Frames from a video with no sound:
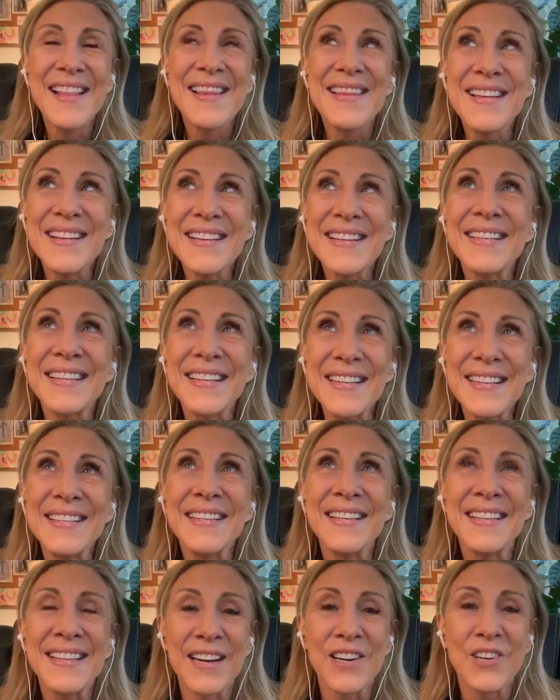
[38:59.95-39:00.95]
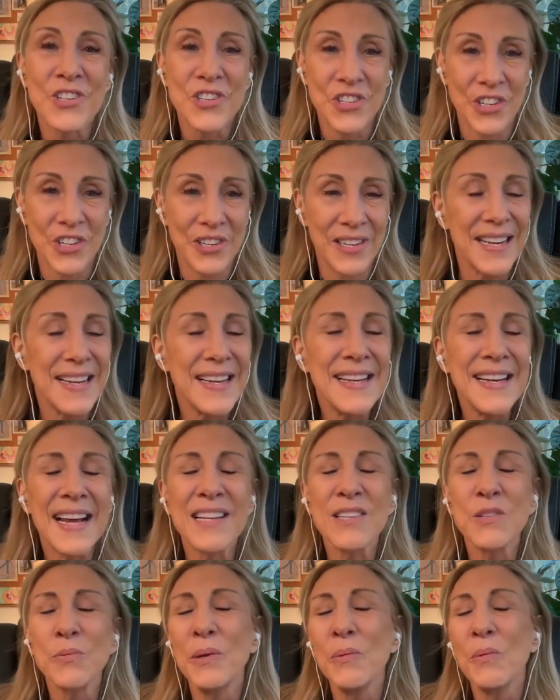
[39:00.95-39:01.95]
This is their journey.
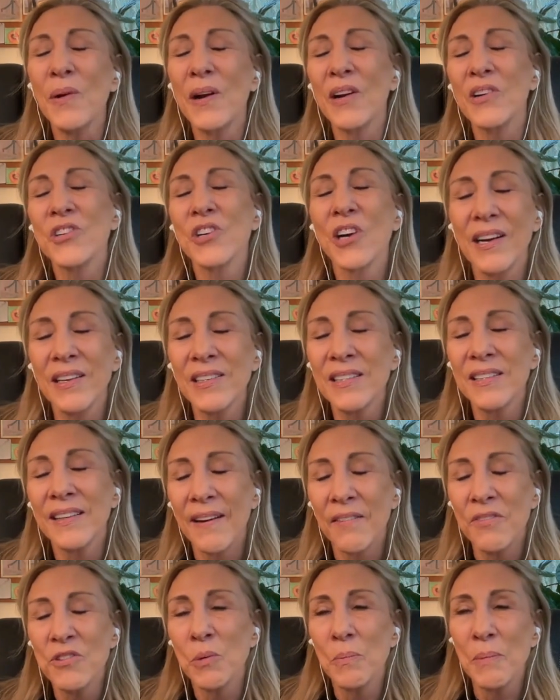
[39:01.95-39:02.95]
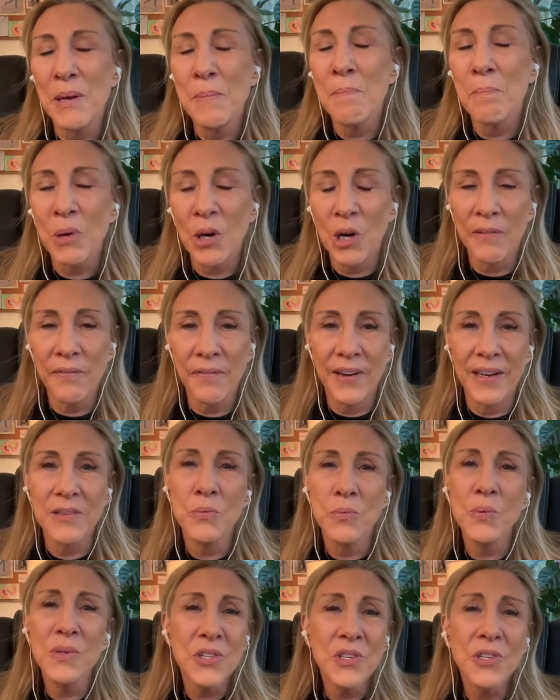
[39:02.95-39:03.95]
Yes, we want our child's life to be
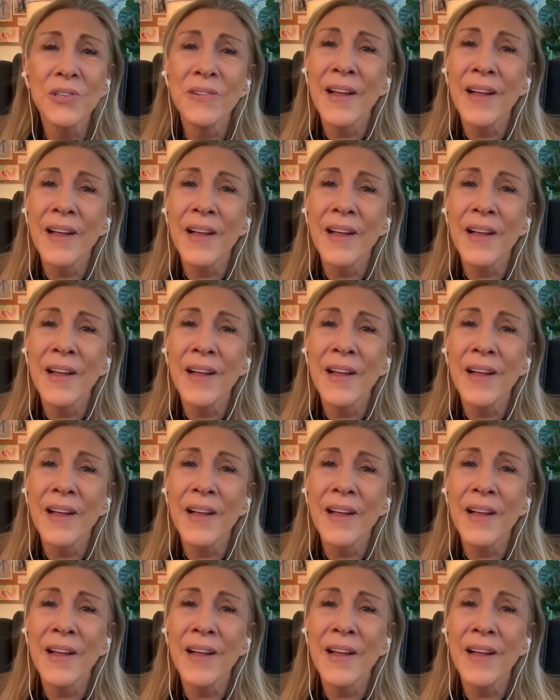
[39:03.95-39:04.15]
perfect. Was your